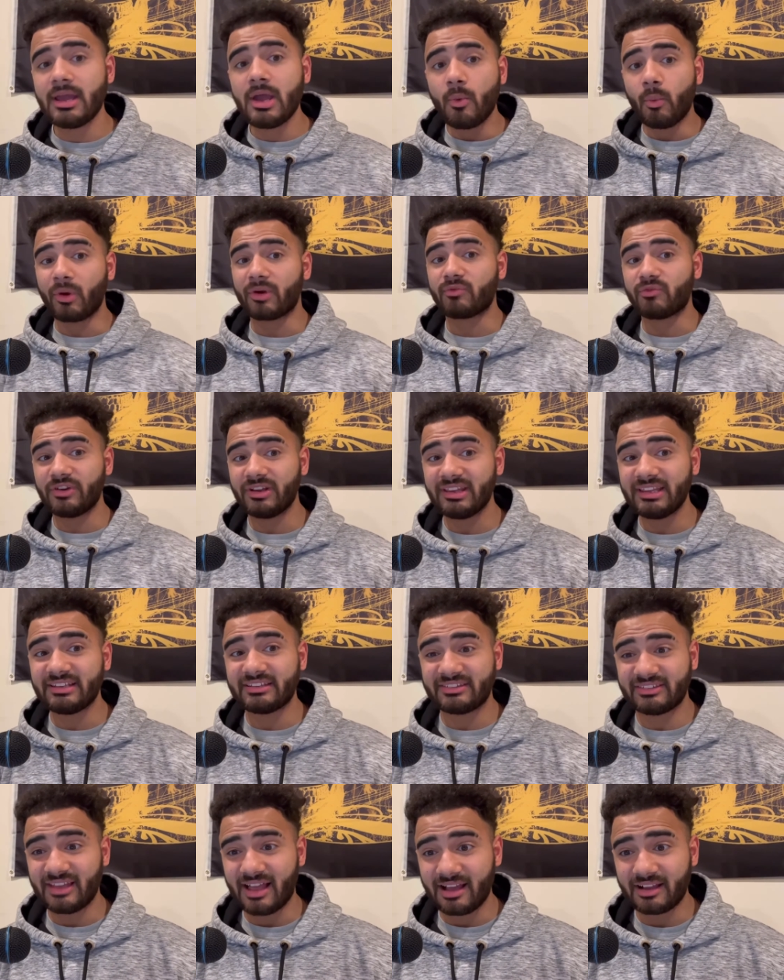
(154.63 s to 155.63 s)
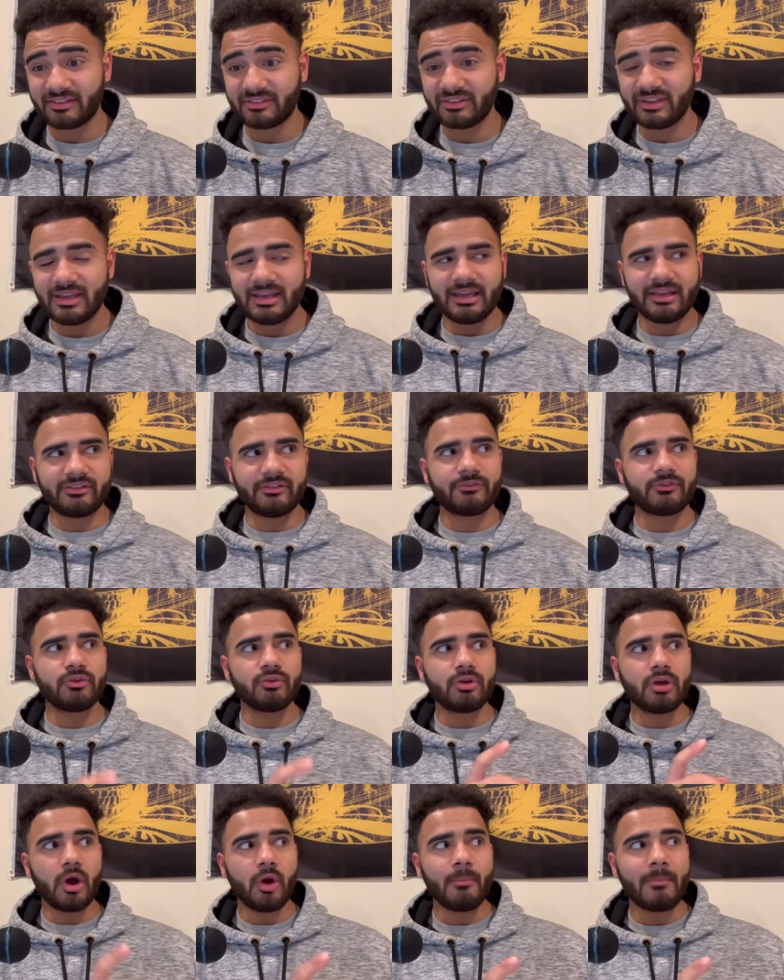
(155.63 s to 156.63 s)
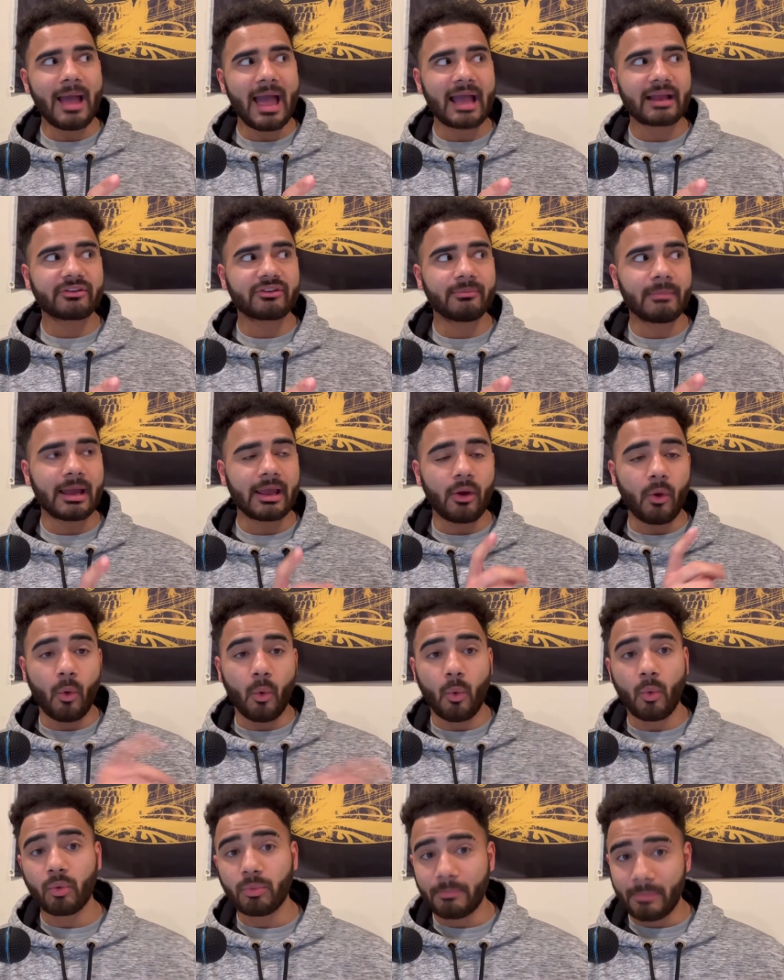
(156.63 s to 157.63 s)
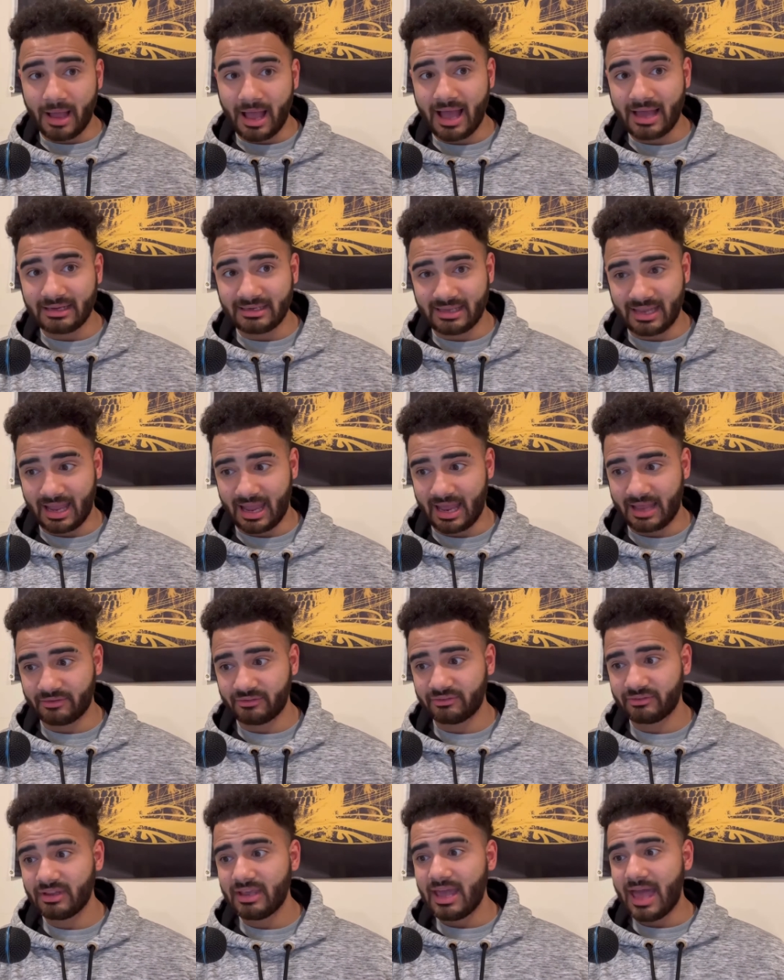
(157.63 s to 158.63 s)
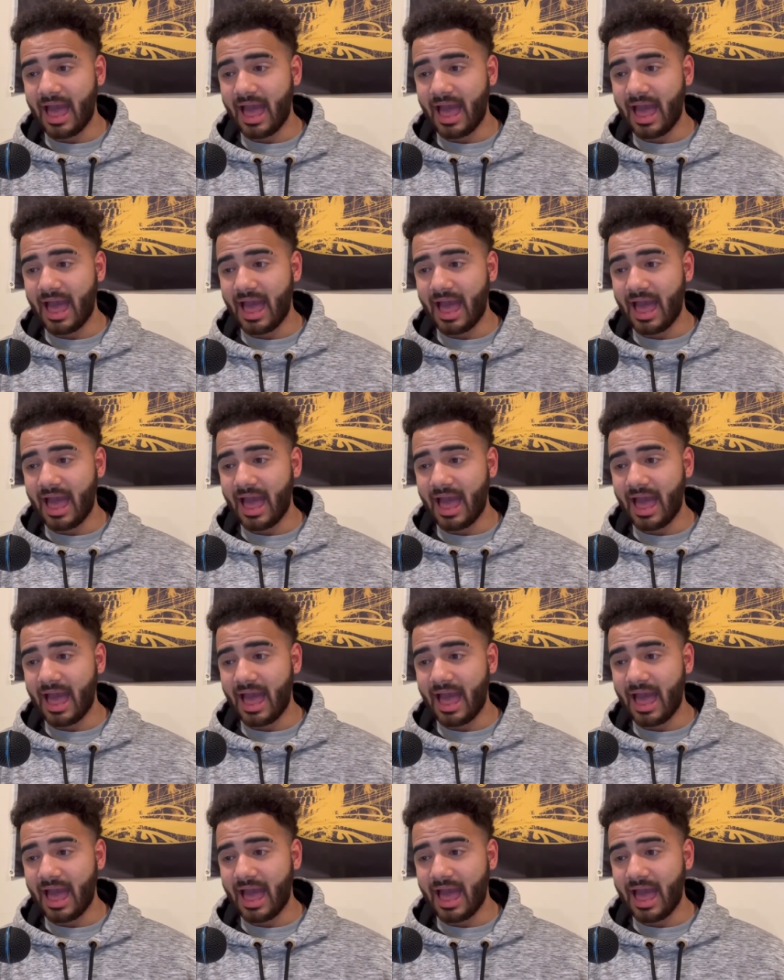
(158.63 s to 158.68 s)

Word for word: What really sucks is if you go back to my old podcasts,